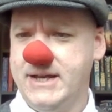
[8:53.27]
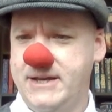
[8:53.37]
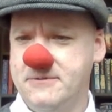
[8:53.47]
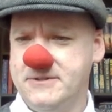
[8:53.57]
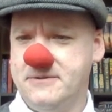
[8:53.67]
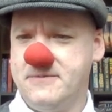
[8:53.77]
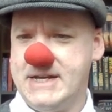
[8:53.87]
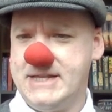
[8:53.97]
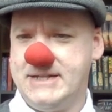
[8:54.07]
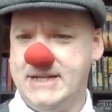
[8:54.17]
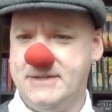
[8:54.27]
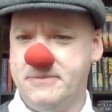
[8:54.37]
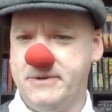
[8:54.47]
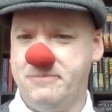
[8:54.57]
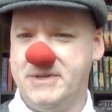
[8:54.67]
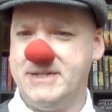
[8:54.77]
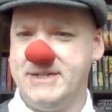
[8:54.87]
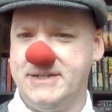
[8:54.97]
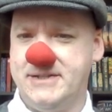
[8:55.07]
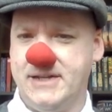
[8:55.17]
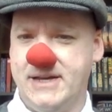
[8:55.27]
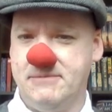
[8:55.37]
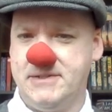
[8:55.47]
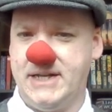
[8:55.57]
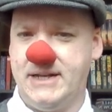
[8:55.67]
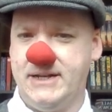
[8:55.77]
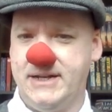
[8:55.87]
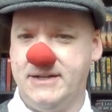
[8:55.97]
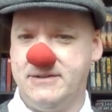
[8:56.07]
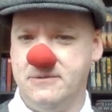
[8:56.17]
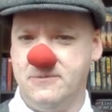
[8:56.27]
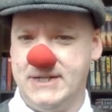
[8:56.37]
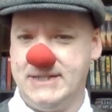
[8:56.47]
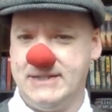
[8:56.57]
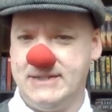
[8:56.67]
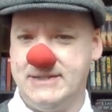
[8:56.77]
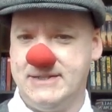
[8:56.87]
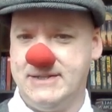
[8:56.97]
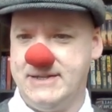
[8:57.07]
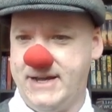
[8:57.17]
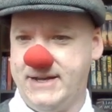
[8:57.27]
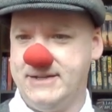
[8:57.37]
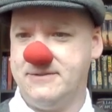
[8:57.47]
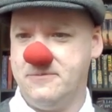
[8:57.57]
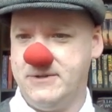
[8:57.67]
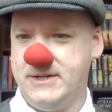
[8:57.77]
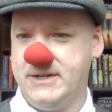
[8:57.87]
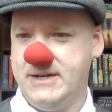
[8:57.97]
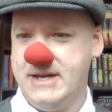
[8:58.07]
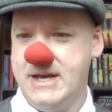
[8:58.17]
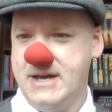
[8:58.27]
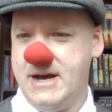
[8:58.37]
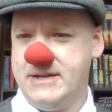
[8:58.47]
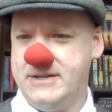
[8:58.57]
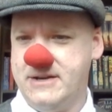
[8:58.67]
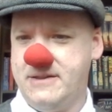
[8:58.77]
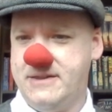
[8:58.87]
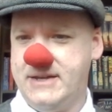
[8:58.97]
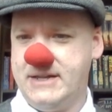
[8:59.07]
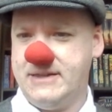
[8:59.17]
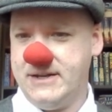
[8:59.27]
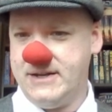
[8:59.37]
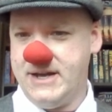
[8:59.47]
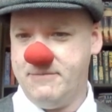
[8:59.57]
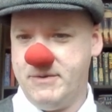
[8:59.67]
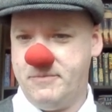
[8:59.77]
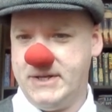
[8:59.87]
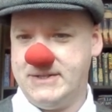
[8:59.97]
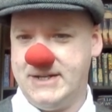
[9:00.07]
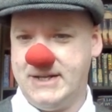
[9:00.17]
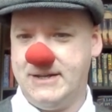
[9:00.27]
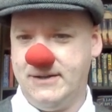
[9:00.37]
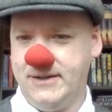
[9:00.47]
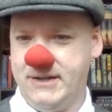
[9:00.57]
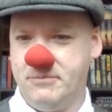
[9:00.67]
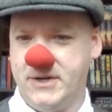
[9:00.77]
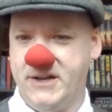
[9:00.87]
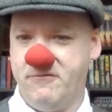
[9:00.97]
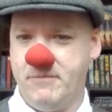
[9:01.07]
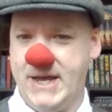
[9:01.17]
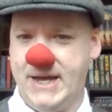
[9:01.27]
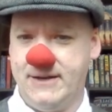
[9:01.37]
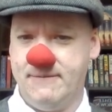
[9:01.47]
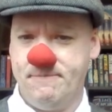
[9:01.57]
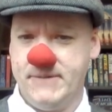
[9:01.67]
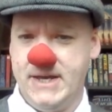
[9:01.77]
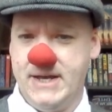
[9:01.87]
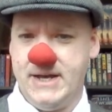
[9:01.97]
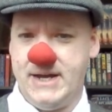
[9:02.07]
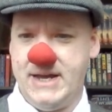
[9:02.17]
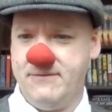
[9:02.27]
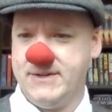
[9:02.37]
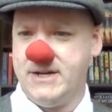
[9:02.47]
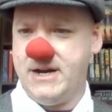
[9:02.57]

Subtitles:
It was a rather desperate business to come suddenly into one's day's work. I don't think that I am a particularly brave man. I have an